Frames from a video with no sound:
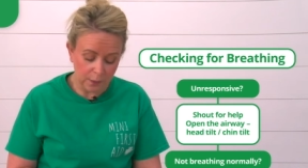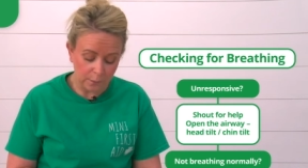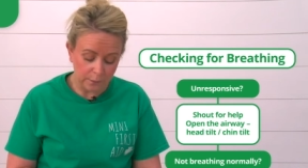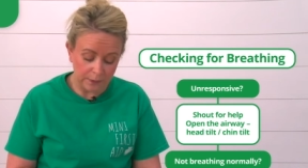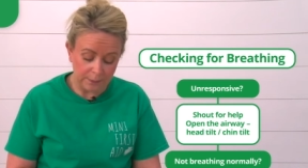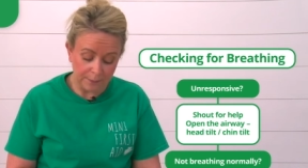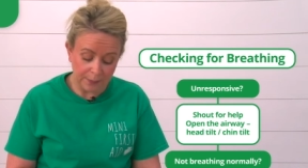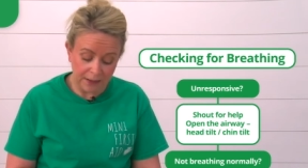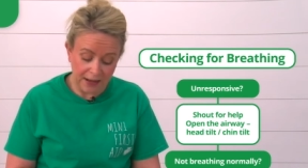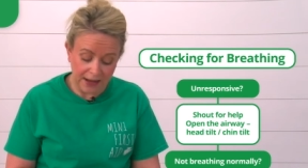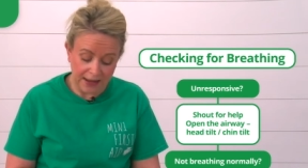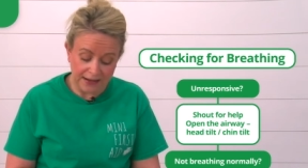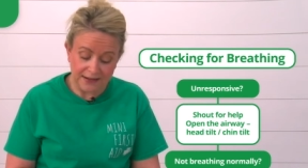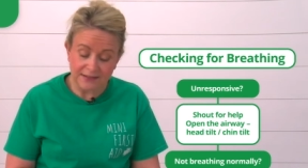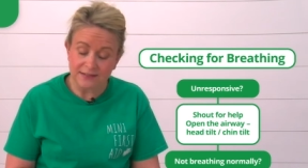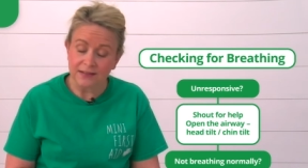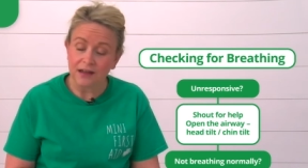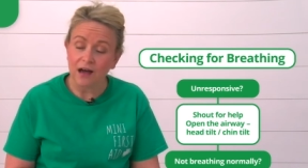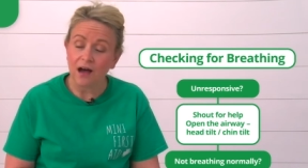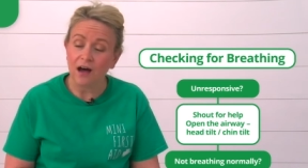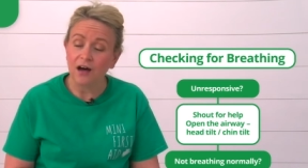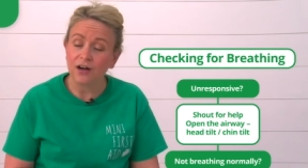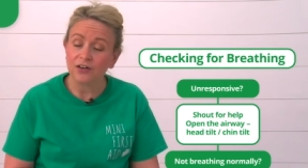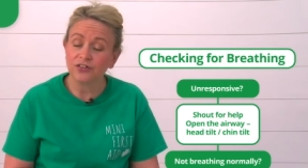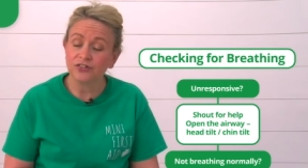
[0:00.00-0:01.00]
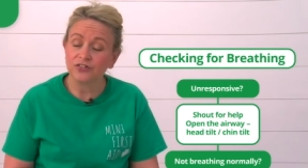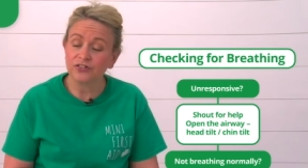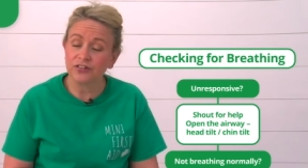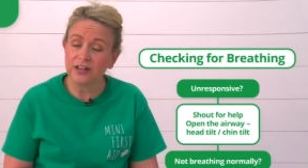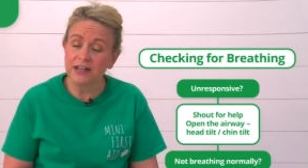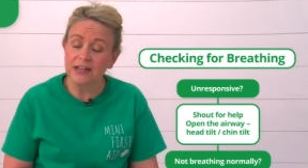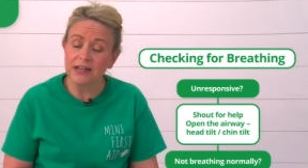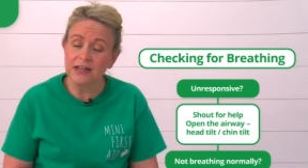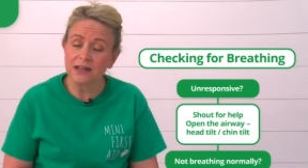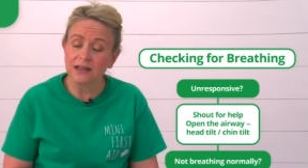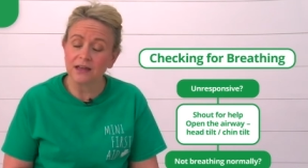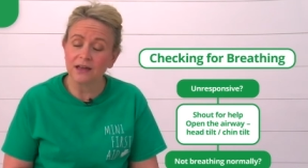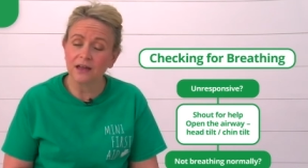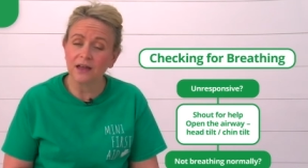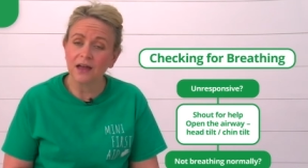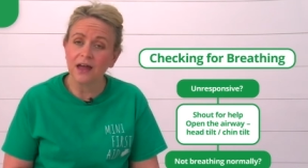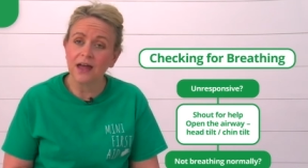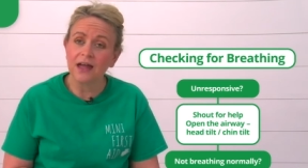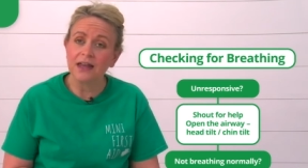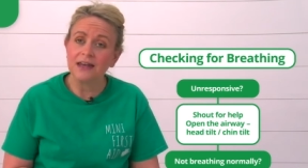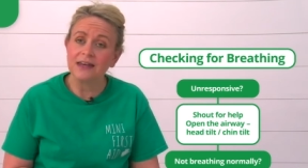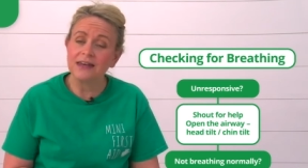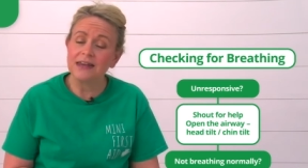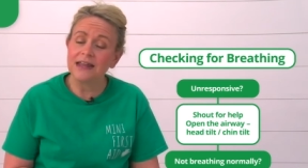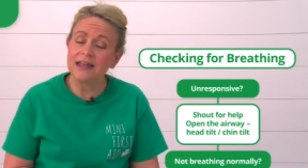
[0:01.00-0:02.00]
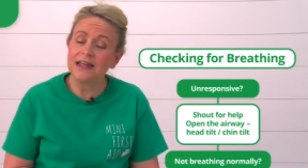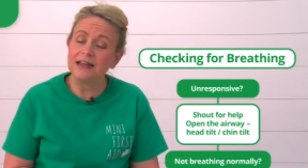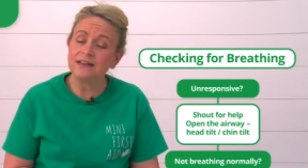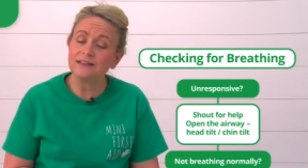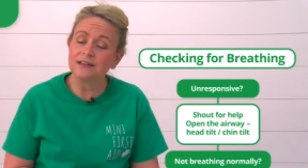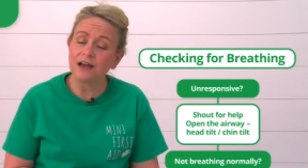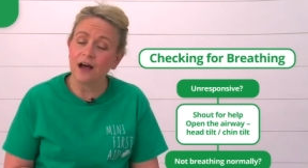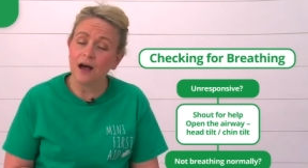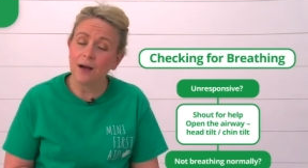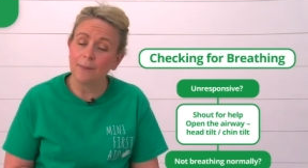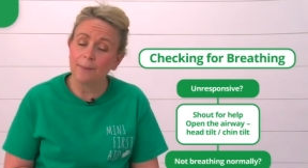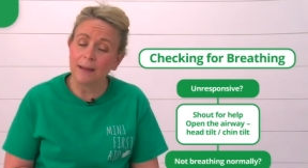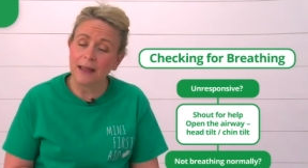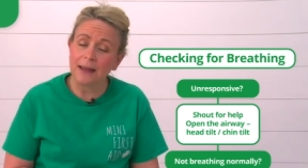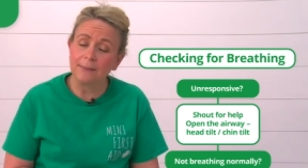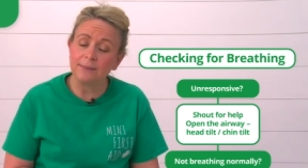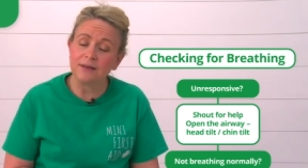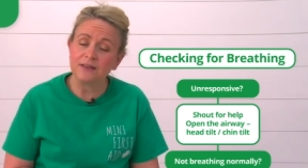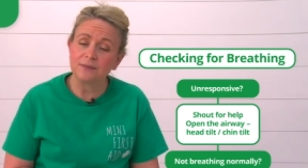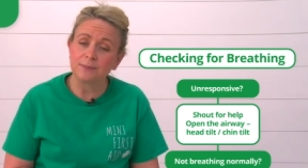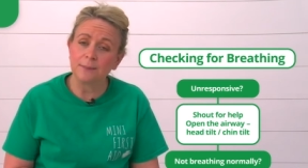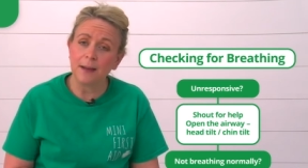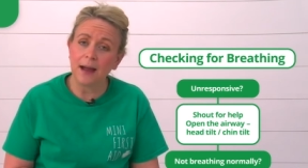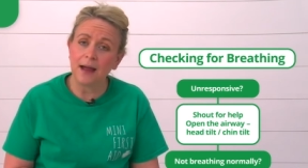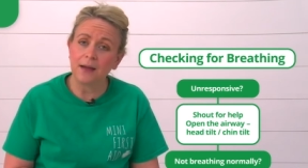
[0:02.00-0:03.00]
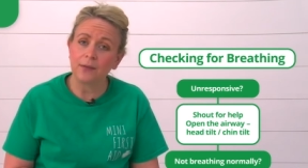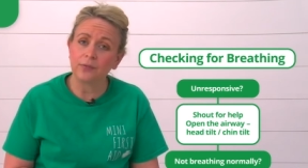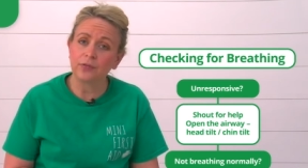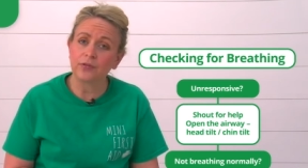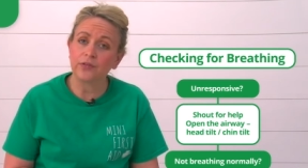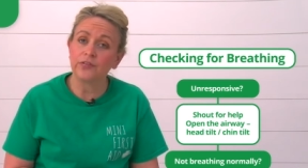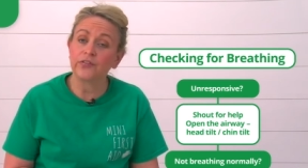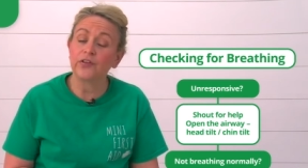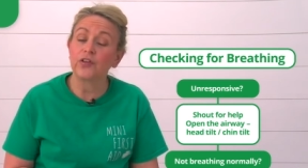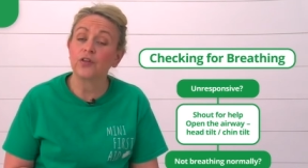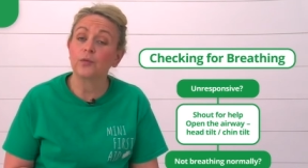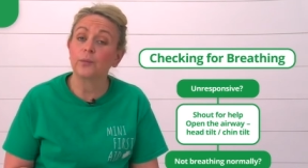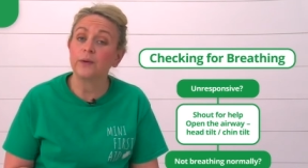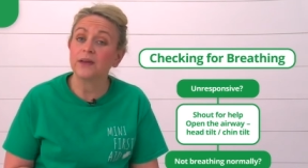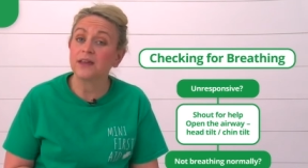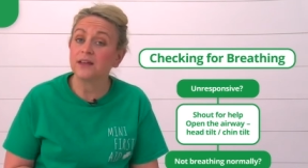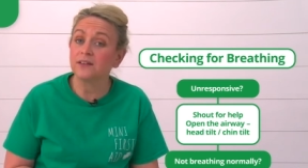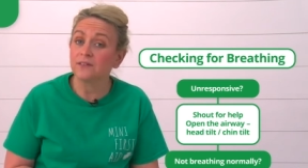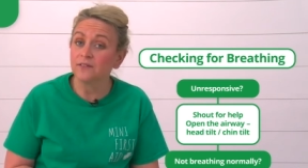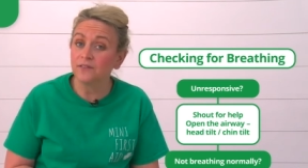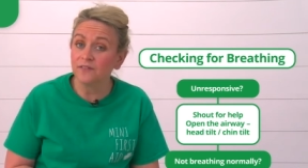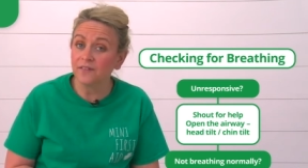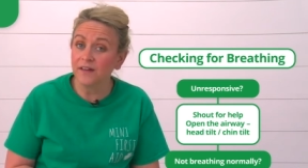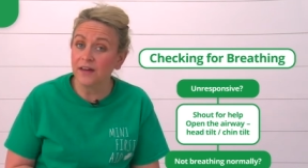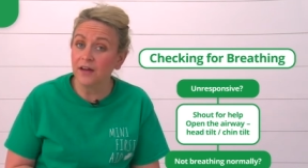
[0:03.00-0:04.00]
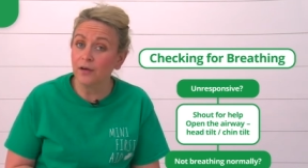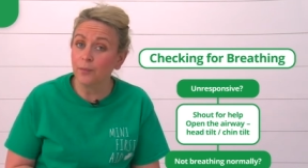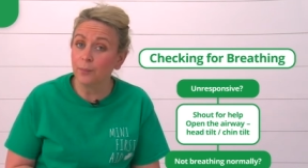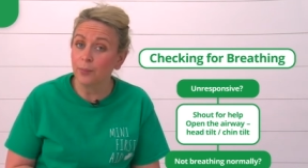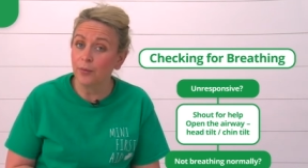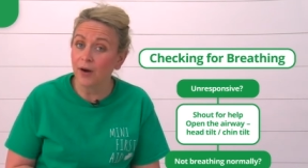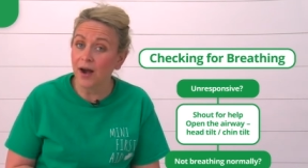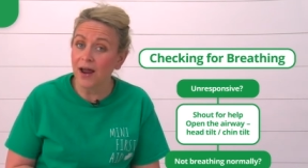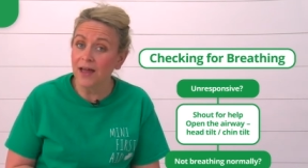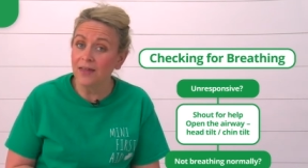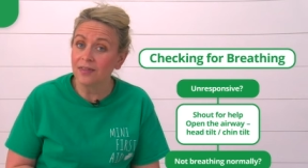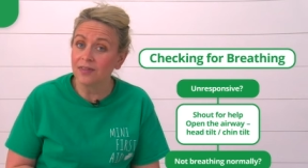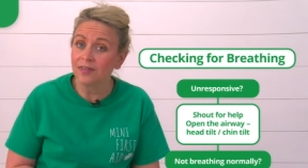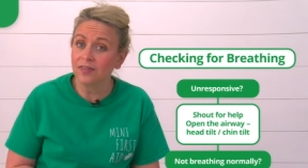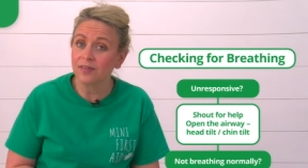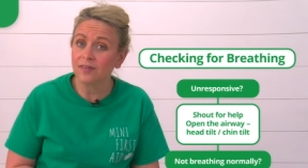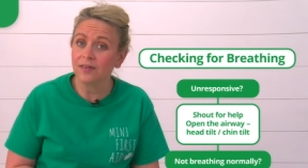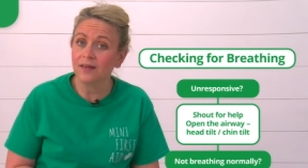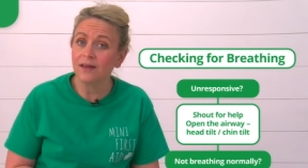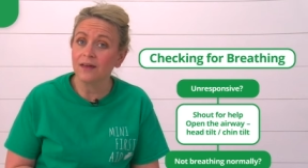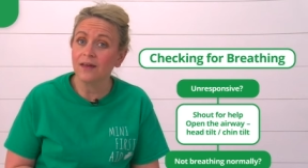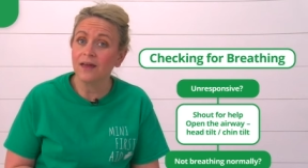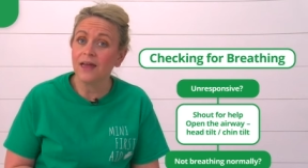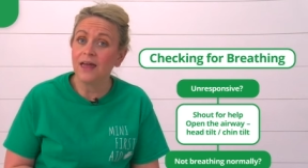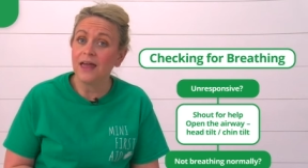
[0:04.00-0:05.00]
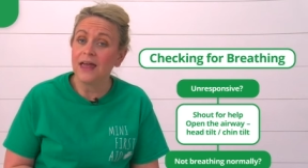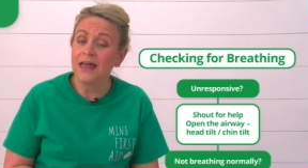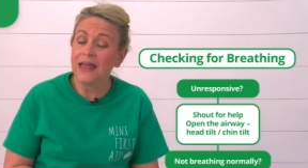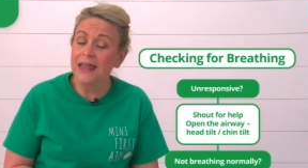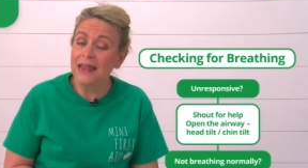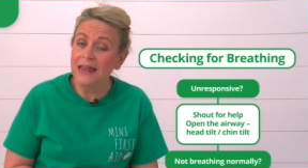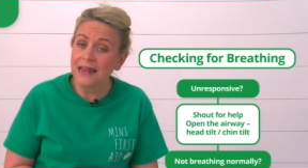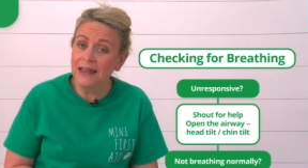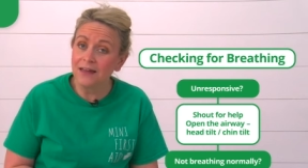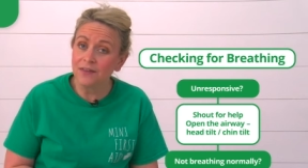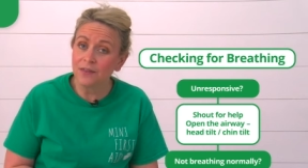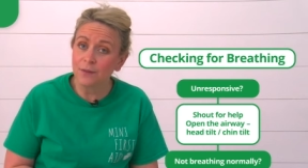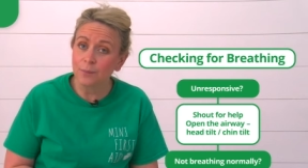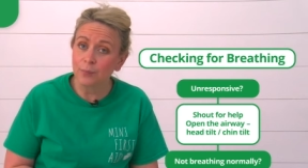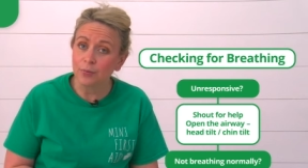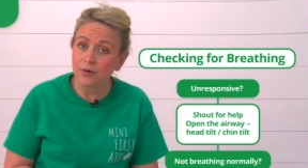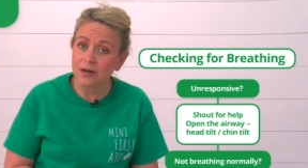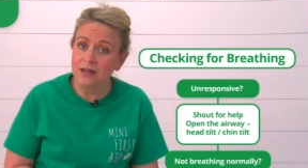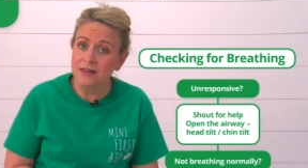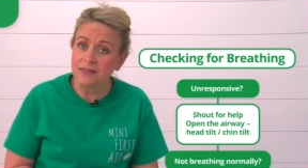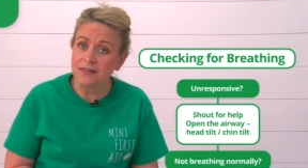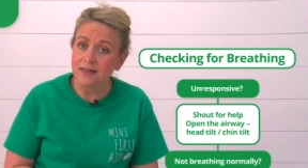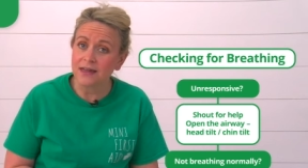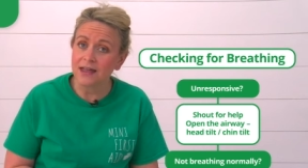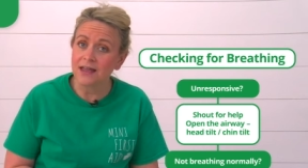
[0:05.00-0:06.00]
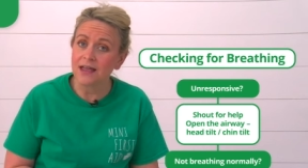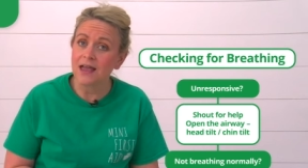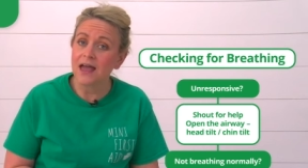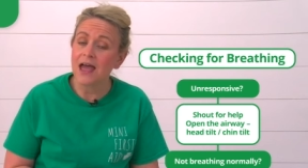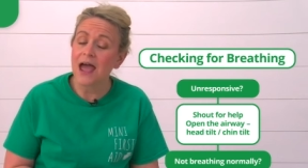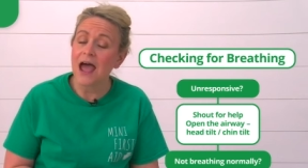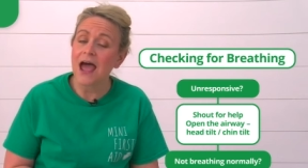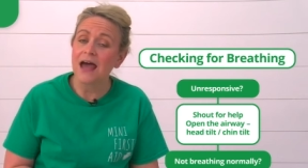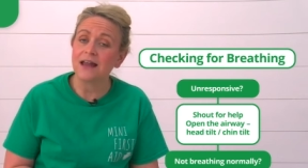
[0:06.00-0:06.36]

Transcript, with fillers: we place our cheek near to our baby's mouth so that we can feel breath hear the breathing,